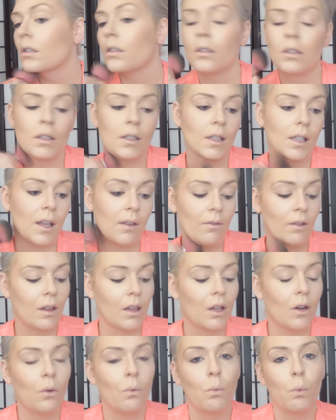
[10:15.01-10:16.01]
Just give a
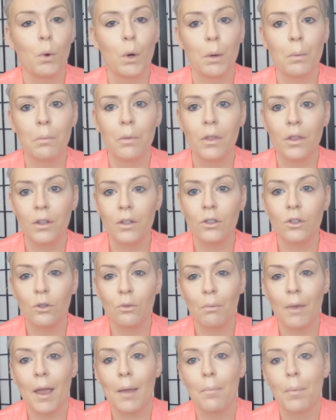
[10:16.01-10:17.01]
little warmth
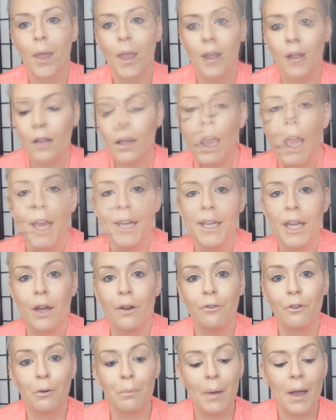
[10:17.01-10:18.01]
to my pale skin. And
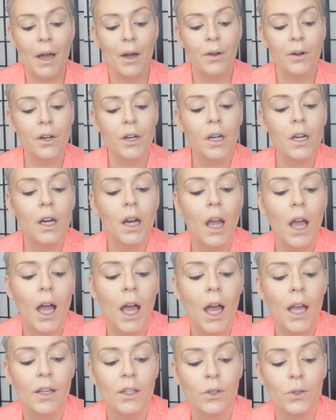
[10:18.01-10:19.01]
now for powder,
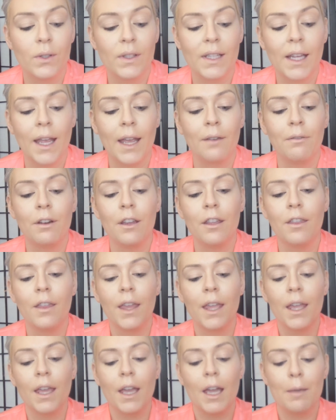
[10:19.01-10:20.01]
to set
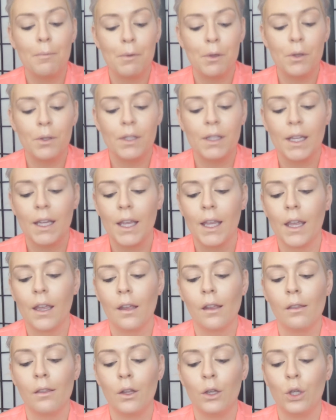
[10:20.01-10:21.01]
everything, I'm
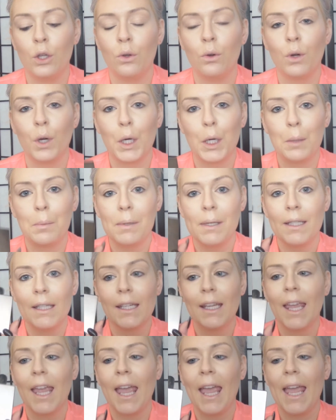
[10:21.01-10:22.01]
using the new Urban
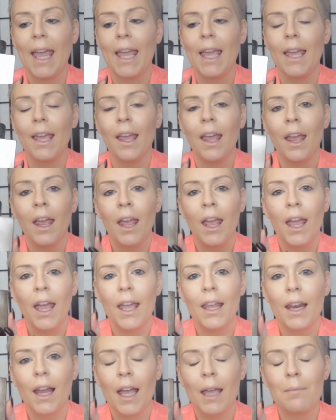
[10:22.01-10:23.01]
Decay,
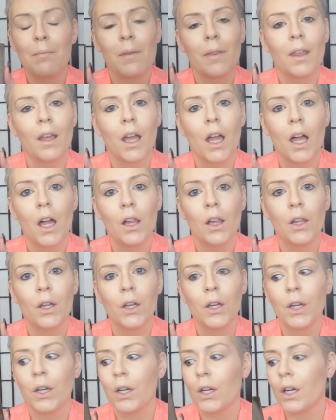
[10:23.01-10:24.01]
and I'm in the
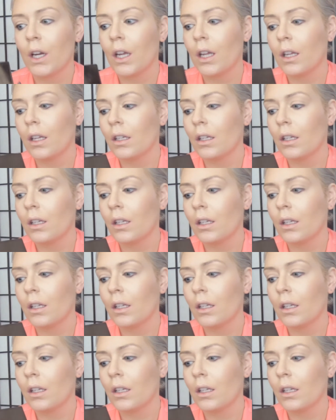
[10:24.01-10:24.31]
color